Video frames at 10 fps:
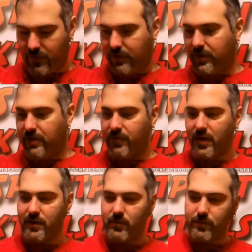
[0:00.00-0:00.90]
can't have a
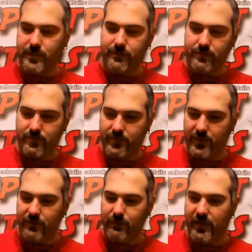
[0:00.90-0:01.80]
hot woman
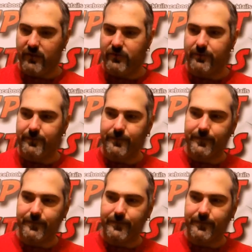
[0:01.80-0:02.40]
without some passion.